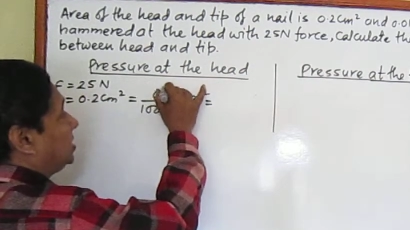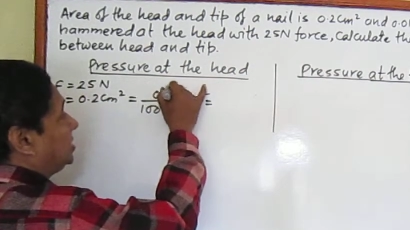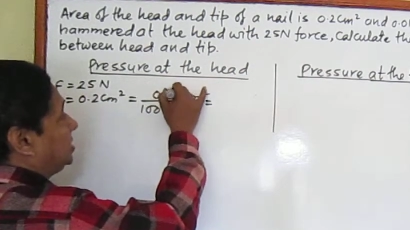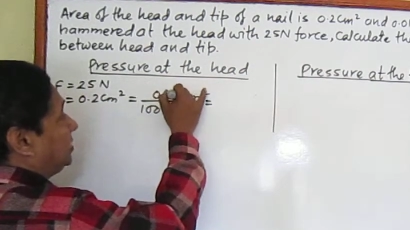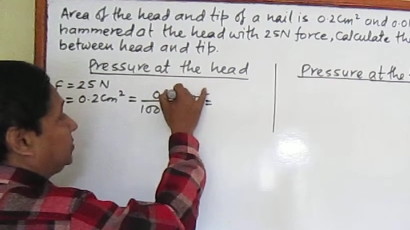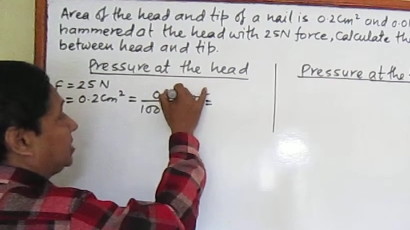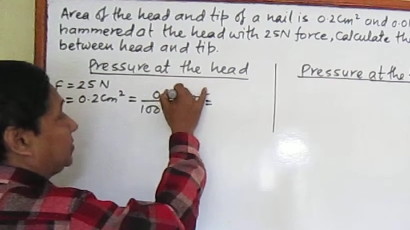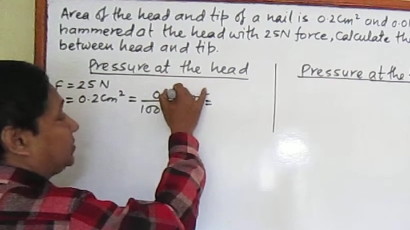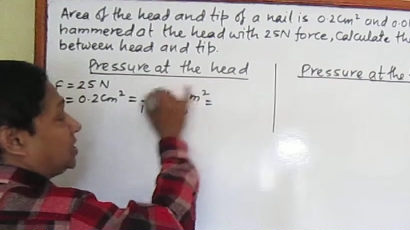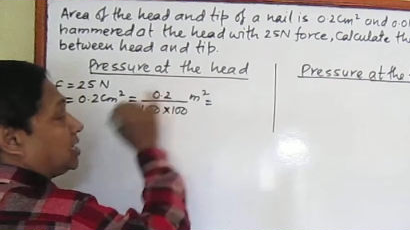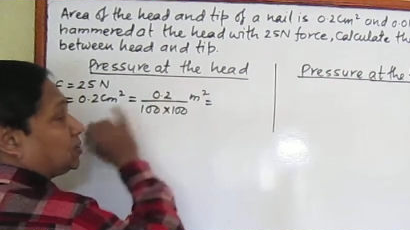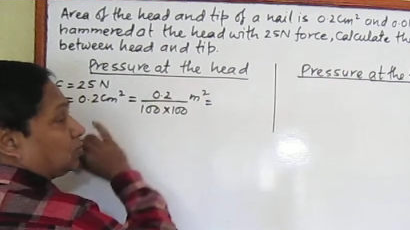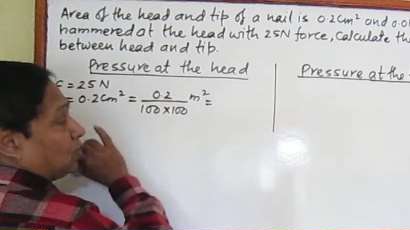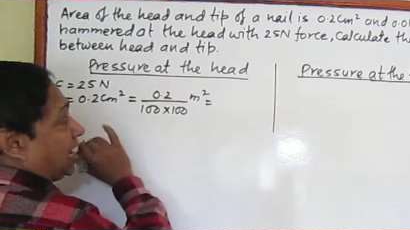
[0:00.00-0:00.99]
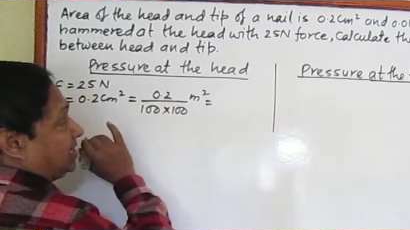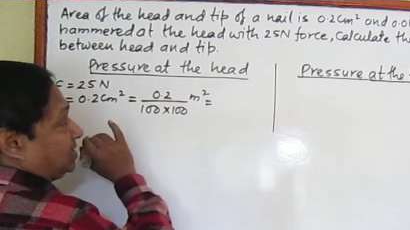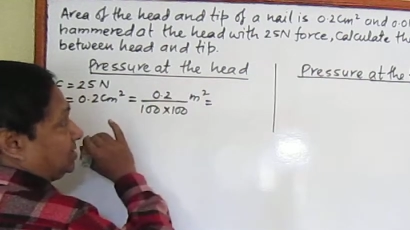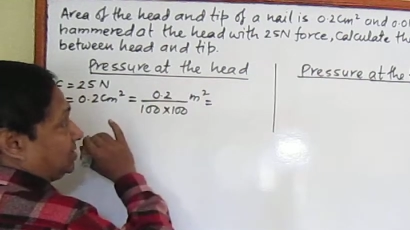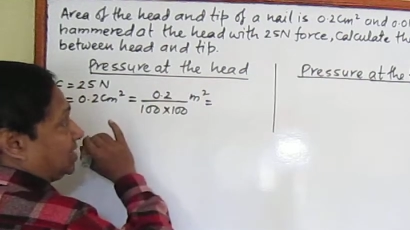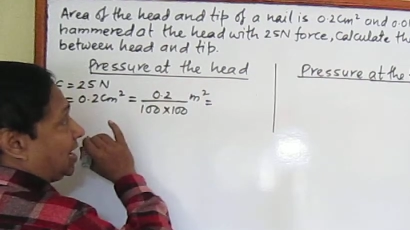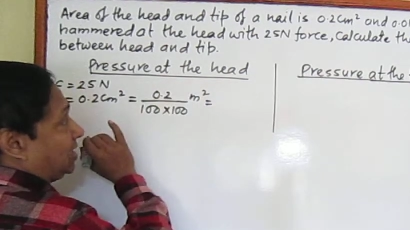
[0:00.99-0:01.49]
is if shifted to right
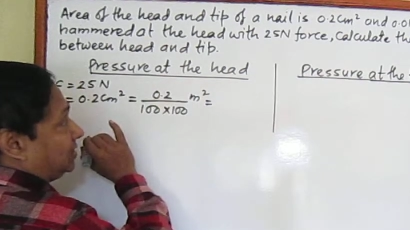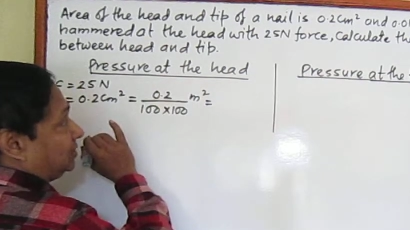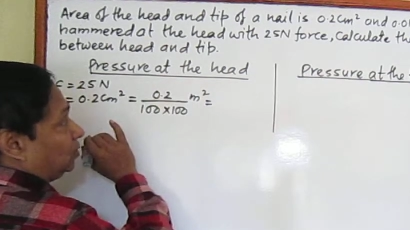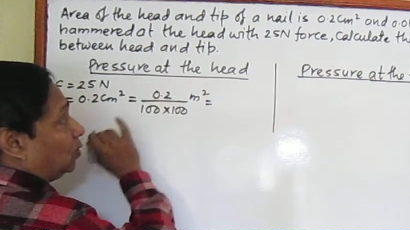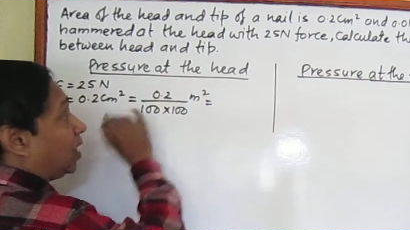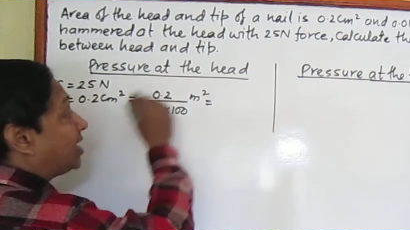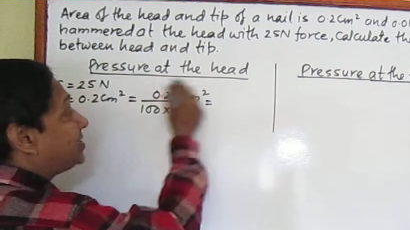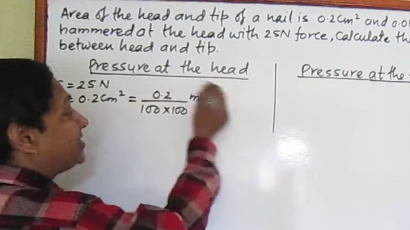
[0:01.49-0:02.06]
hand side, 1